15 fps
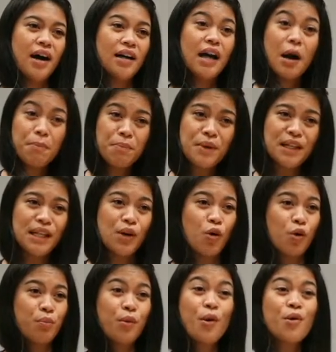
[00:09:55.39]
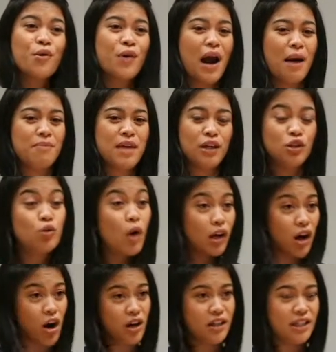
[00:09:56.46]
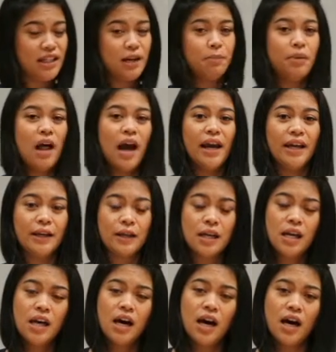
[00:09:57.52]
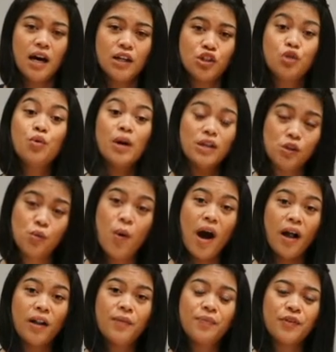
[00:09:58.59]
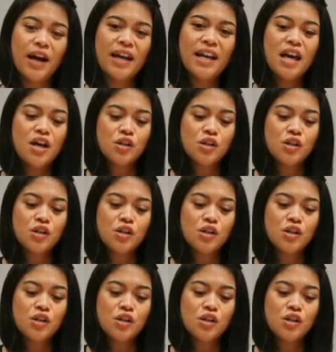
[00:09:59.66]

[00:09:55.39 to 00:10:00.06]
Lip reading: company or program that you are currently applying to as well, right?